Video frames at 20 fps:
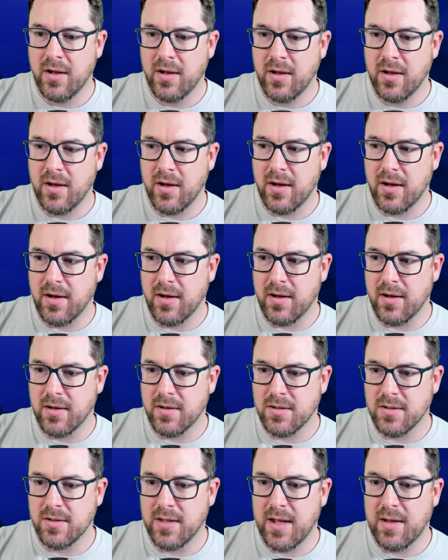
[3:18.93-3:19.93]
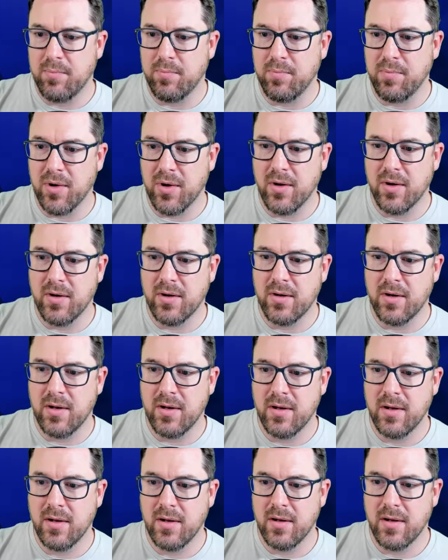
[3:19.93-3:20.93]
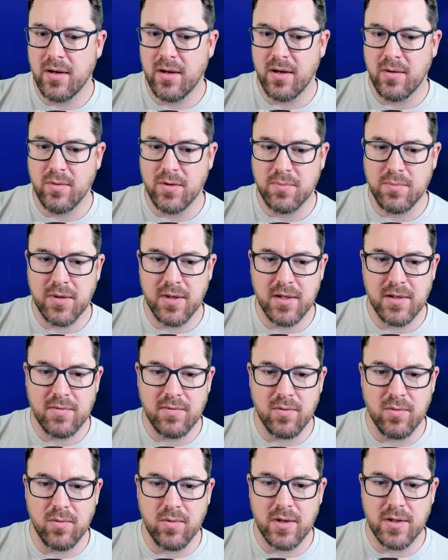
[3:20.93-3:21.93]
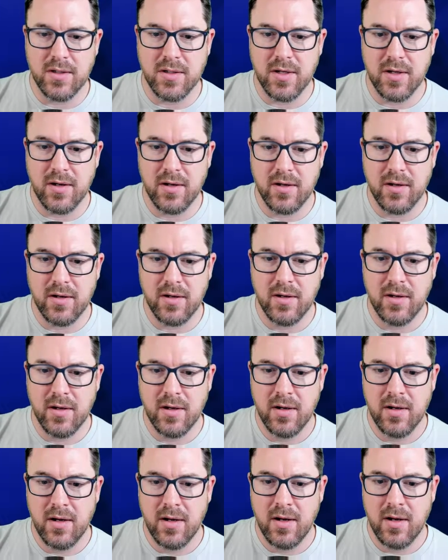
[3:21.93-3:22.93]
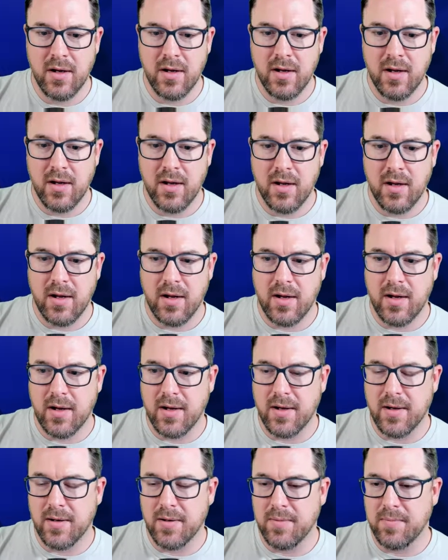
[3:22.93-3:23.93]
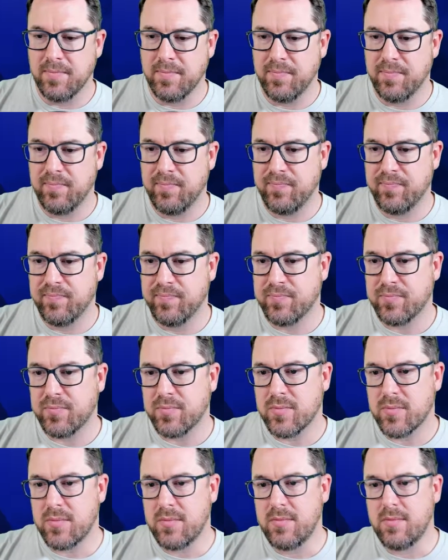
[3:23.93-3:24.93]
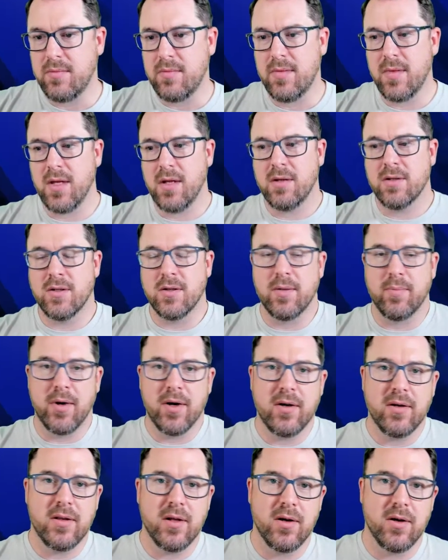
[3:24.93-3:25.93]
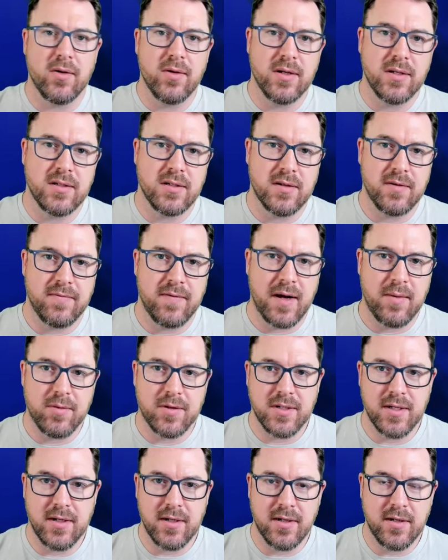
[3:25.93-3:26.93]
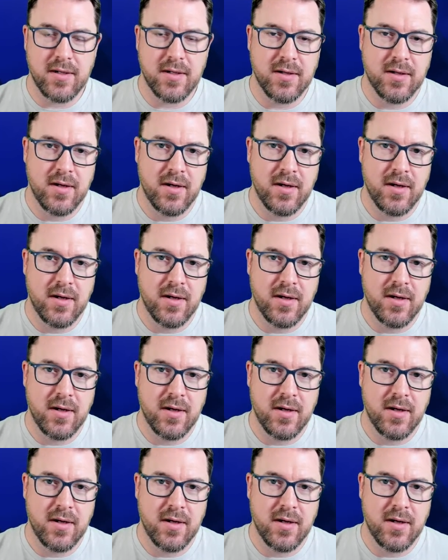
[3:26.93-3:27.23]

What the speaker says: So that burn was placed for 1 turn. So the burn, though, is a 5%